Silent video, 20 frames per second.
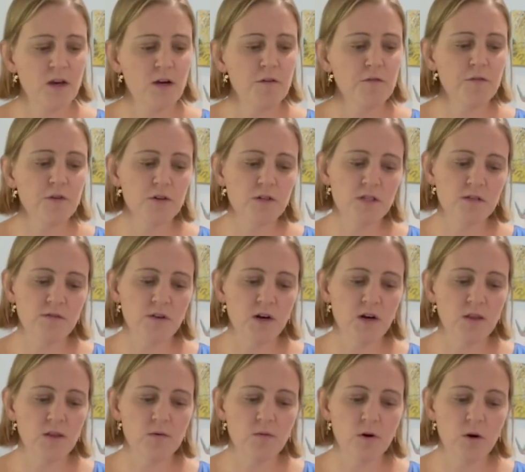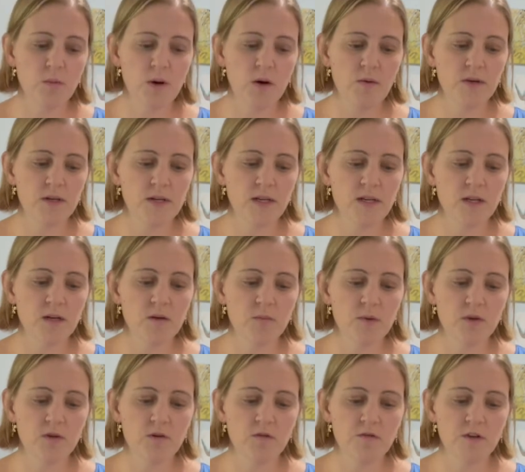First of all, the robot would need a
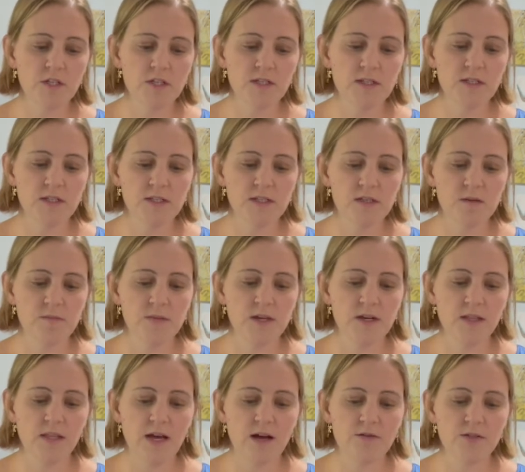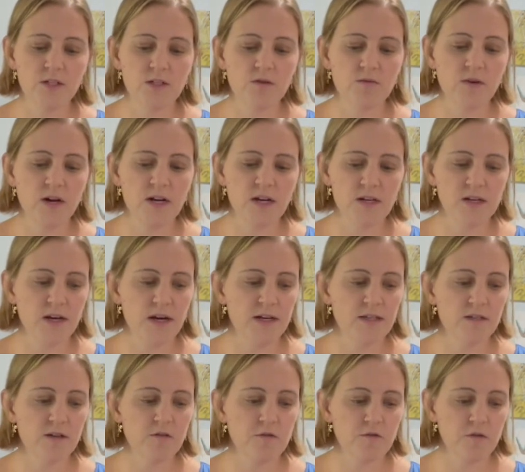computer vision system that allows it to
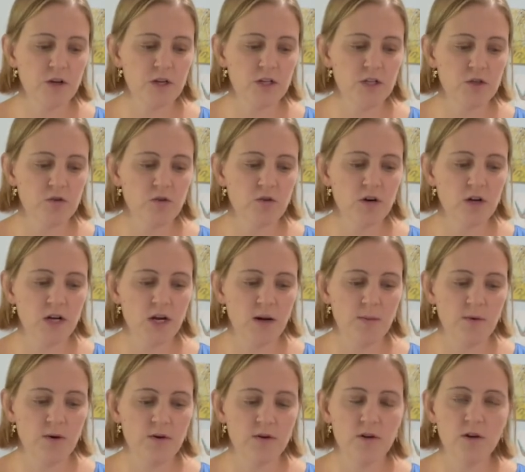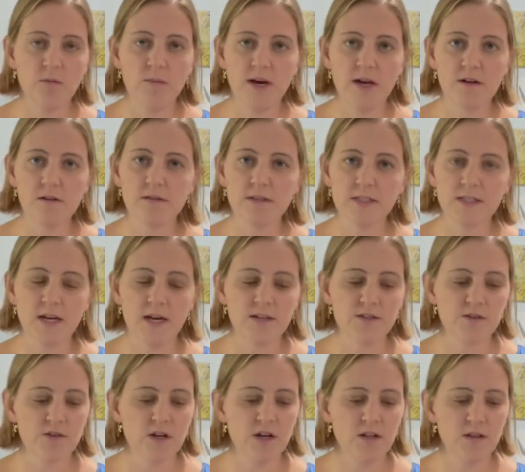recognize a fridge or a cupboard, no matter the size
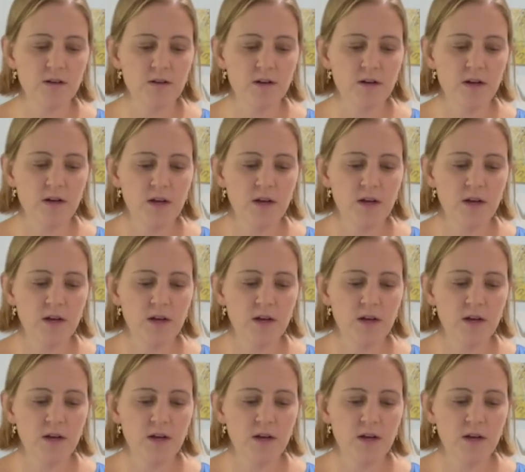or color.